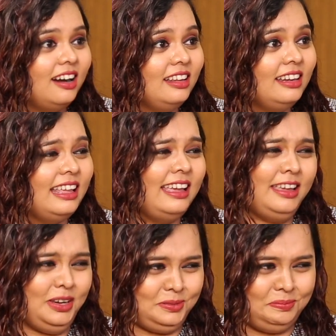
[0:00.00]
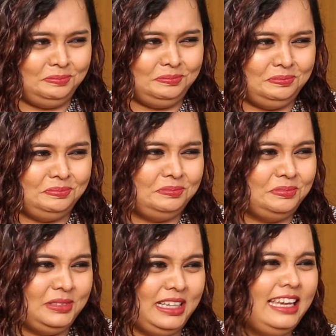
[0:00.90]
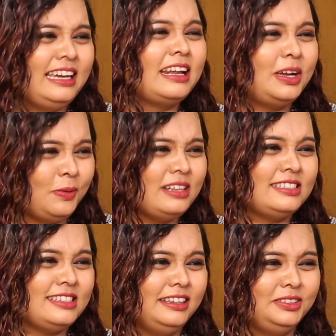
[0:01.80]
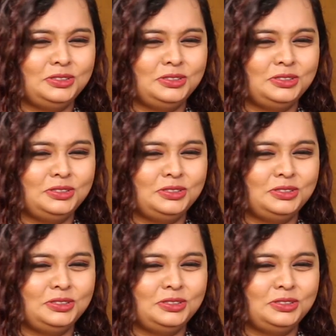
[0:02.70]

Lekin, ek request hai,